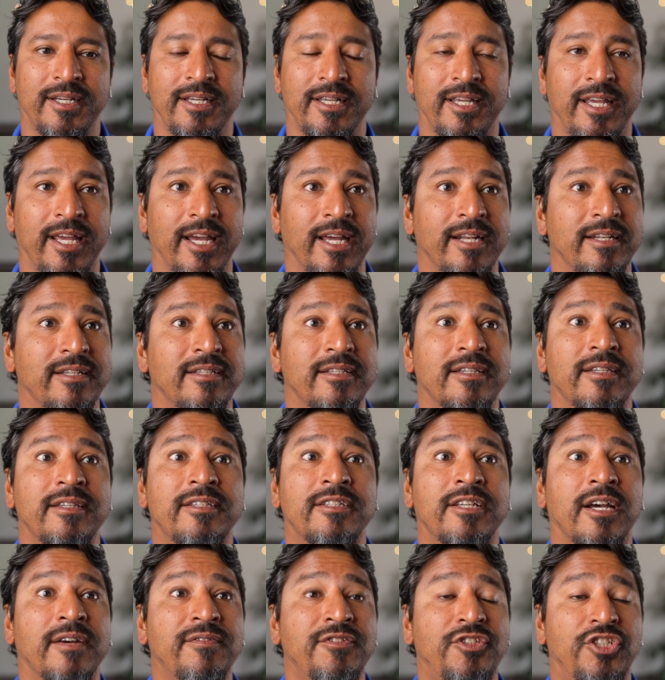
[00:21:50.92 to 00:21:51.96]
get
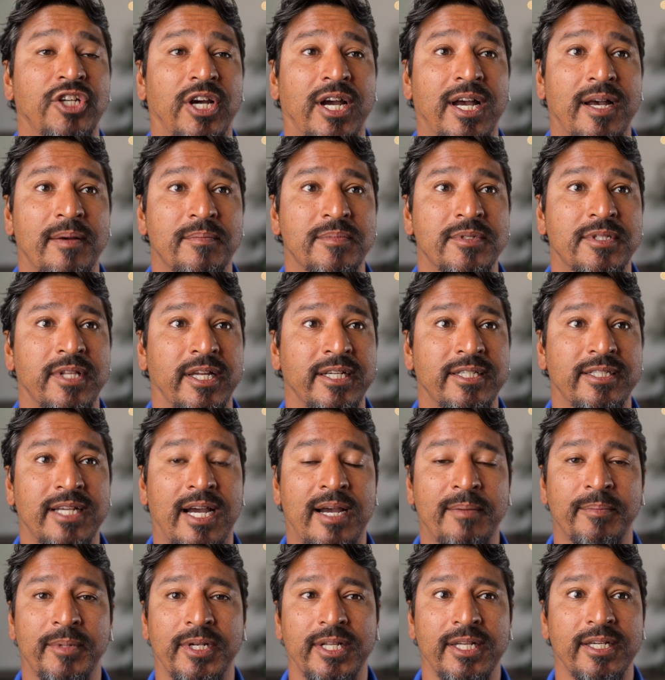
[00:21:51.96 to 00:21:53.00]
tough jobs like
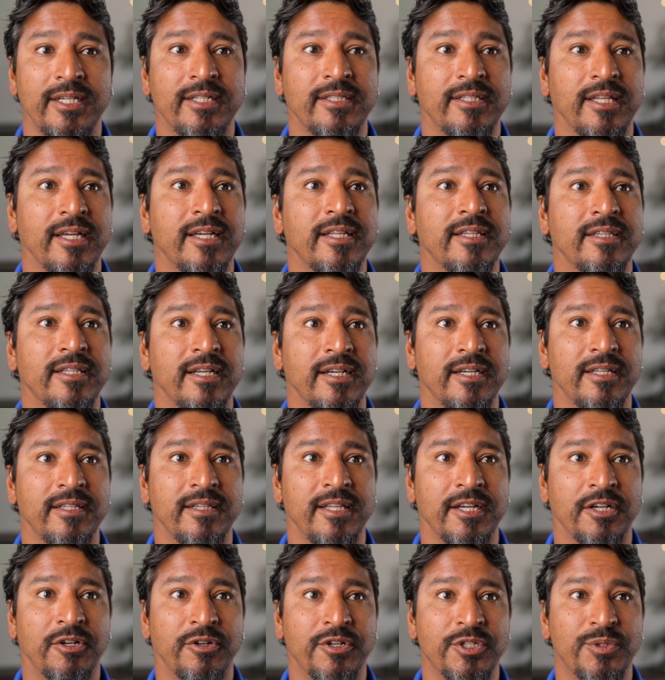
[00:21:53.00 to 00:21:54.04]
dominic like the,
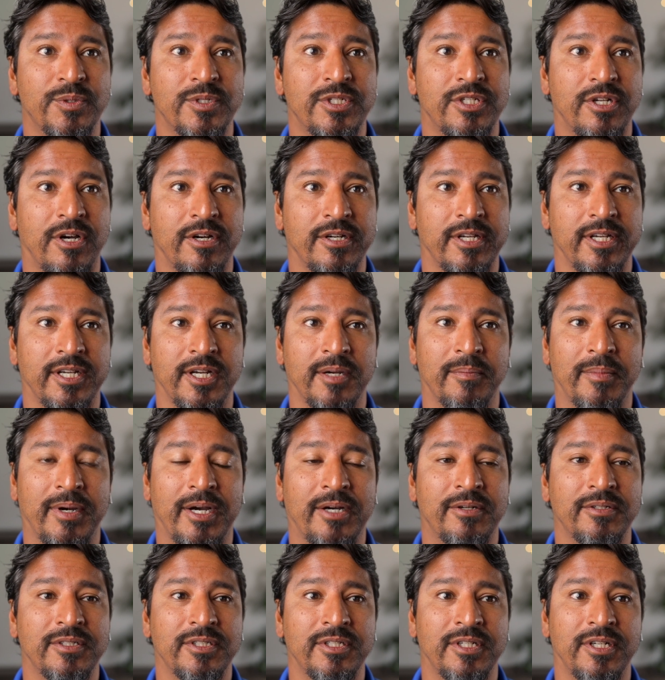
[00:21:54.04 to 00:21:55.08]
that chris was talking
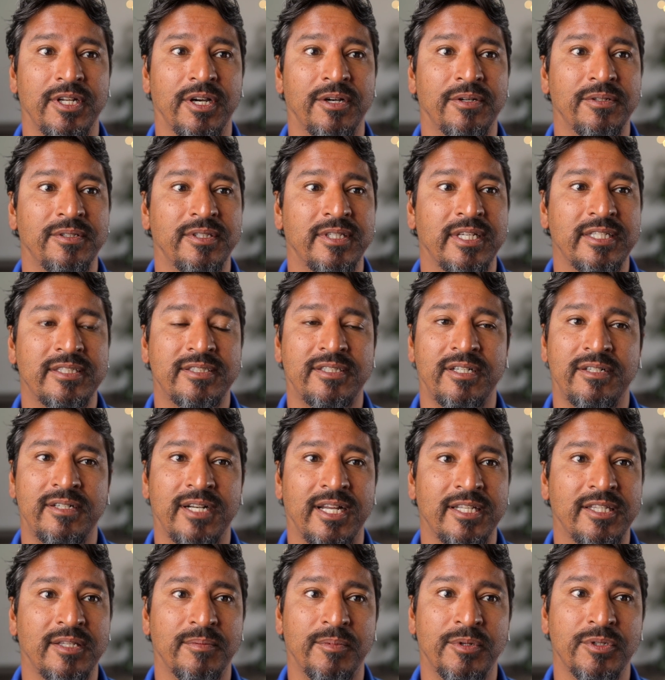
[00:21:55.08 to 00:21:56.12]
about you know unless they're
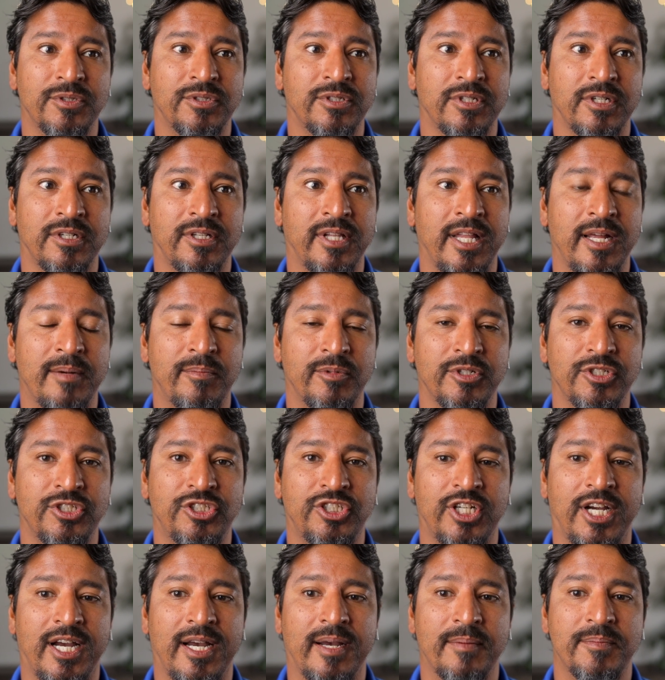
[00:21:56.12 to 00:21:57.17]
not the most uh, glamorous
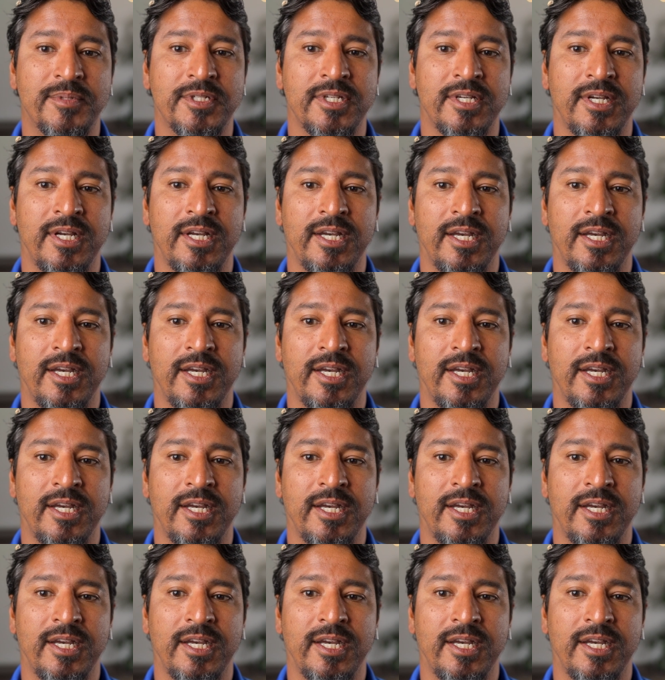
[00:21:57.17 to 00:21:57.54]
jobs